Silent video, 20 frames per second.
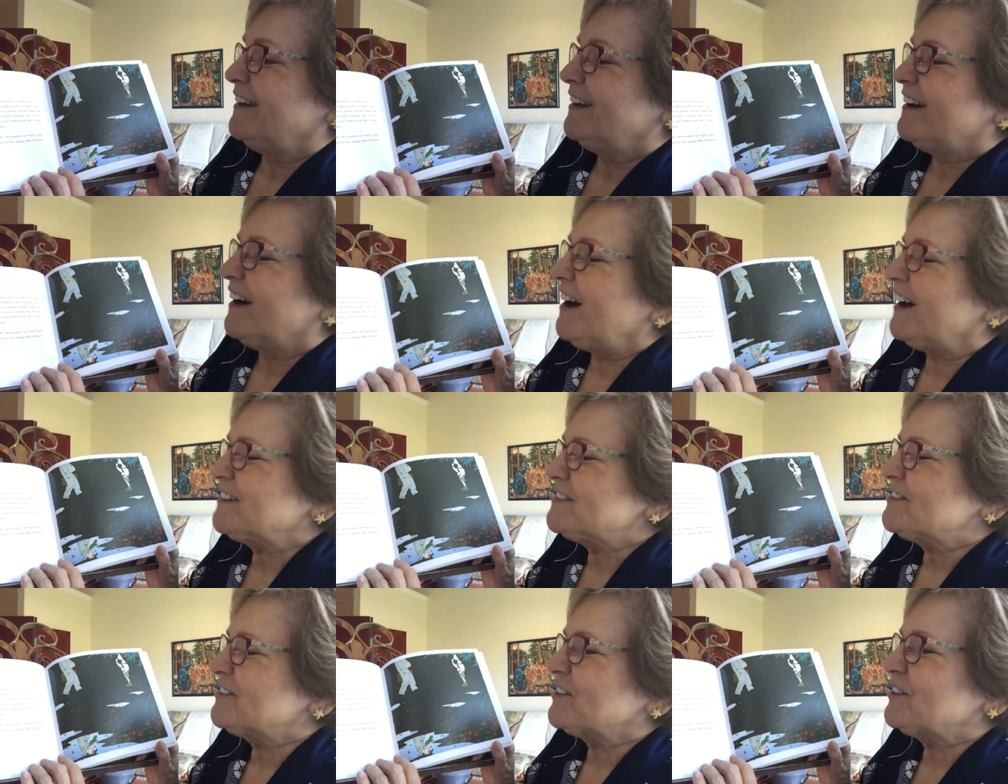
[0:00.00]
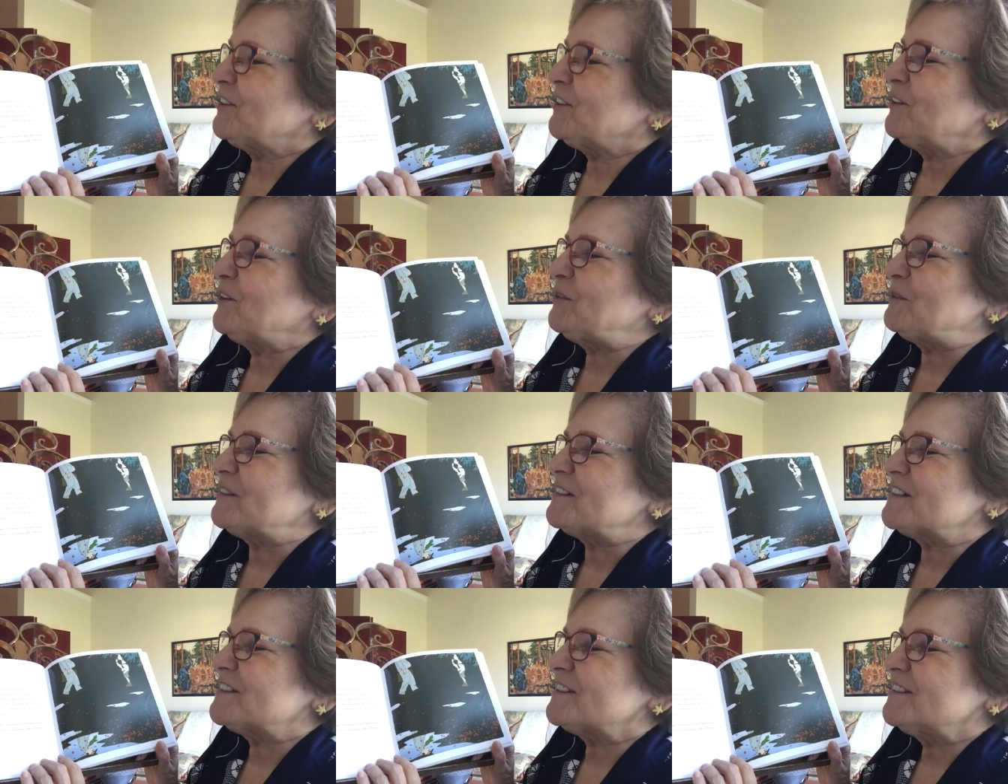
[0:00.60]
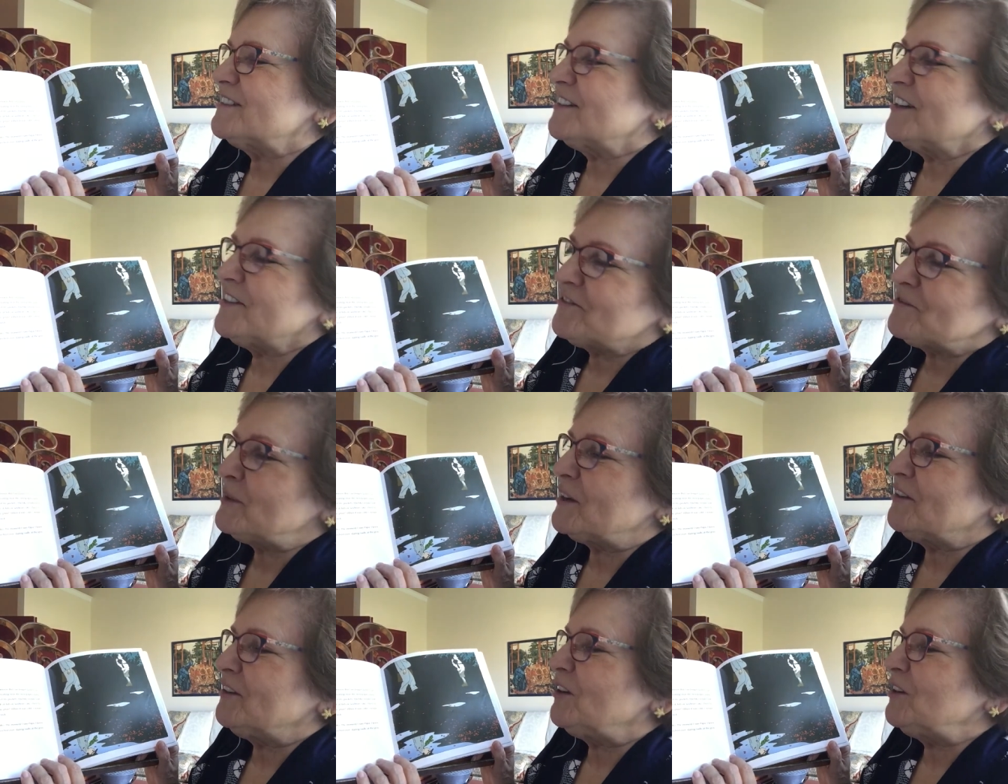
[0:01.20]
Hachiko would sniff
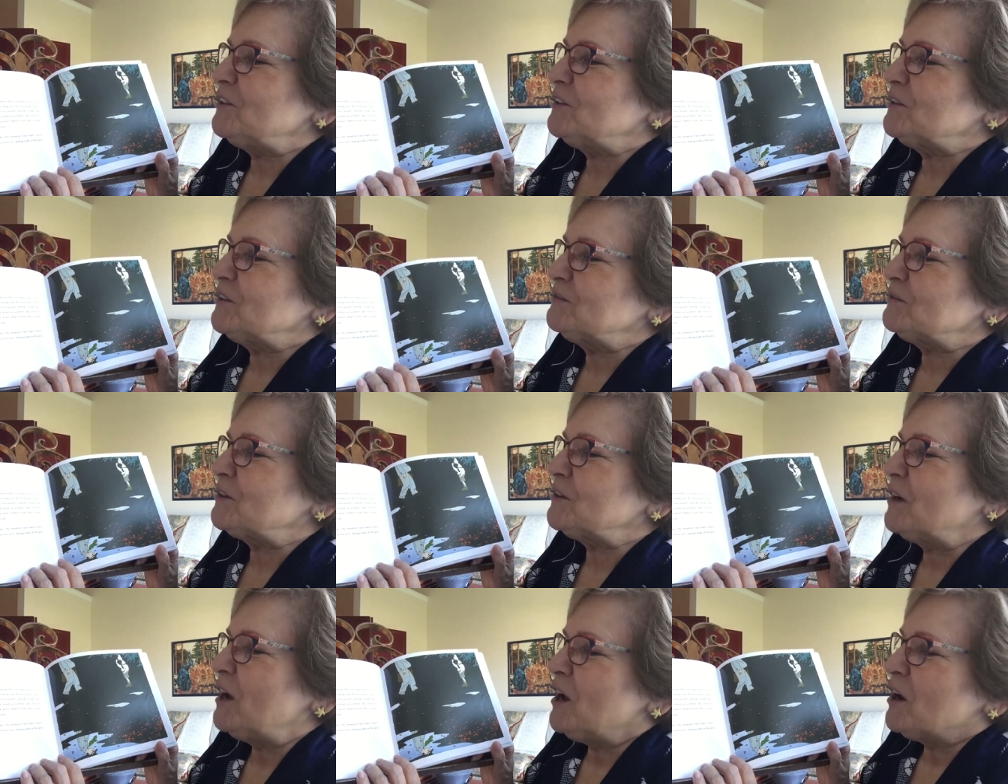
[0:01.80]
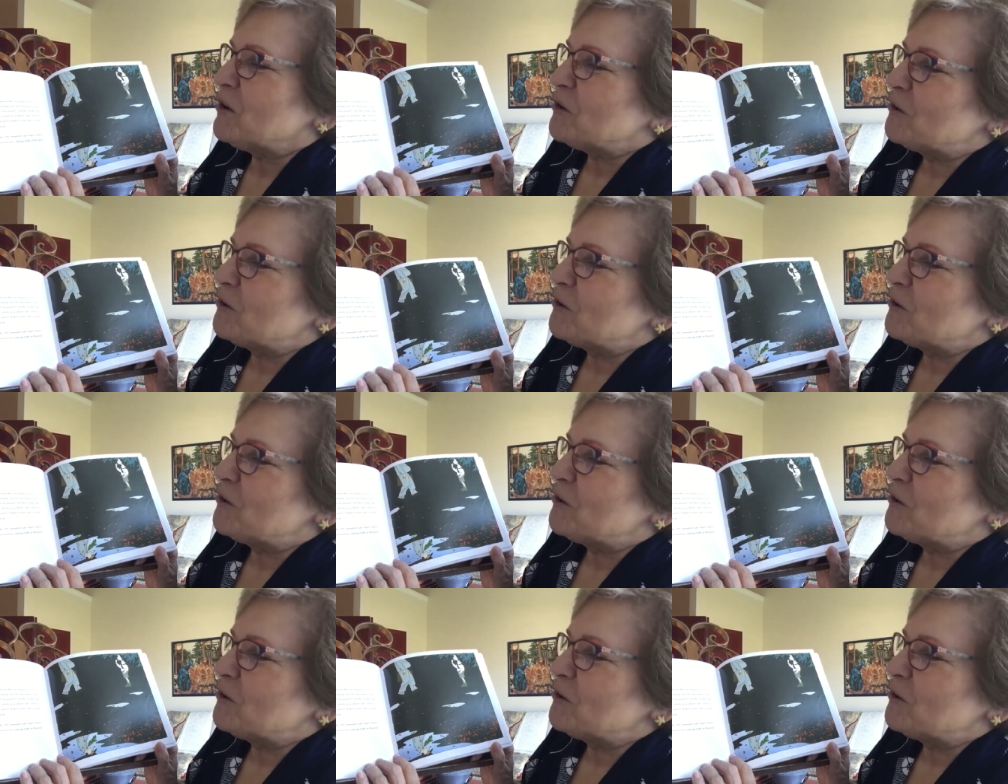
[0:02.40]
me all over,